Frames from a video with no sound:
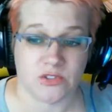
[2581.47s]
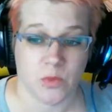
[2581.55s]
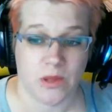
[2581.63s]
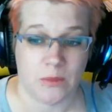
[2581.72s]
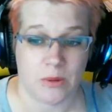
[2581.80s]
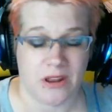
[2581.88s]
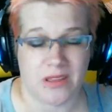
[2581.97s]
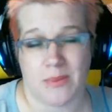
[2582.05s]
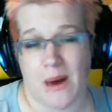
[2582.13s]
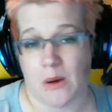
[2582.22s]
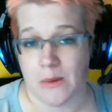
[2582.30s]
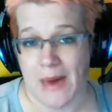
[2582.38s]
really putting the
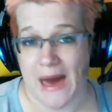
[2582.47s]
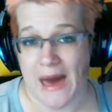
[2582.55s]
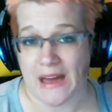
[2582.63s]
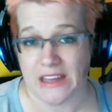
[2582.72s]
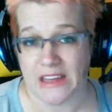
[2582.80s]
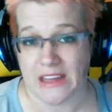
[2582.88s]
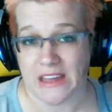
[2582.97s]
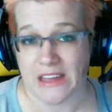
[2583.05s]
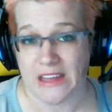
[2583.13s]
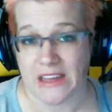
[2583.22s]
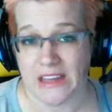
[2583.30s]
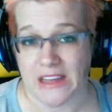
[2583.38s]
power back into the
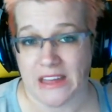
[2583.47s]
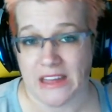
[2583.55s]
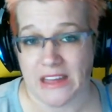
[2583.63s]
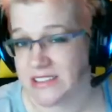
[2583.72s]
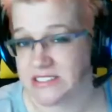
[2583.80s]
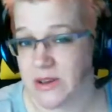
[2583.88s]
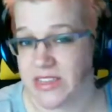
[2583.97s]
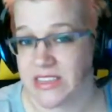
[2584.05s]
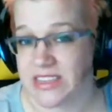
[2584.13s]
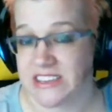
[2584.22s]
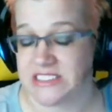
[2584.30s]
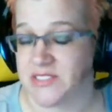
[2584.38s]
denture wearer's hands. So I
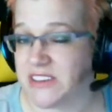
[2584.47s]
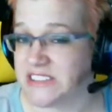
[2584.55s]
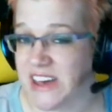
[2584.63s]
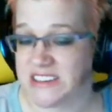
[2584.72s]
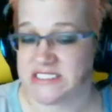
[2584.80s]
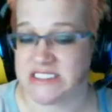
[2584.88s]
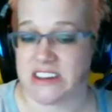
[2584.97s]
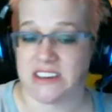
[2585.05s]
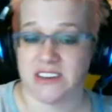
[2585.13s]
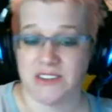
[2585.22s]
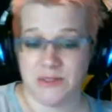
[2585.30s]
think that's fantastic.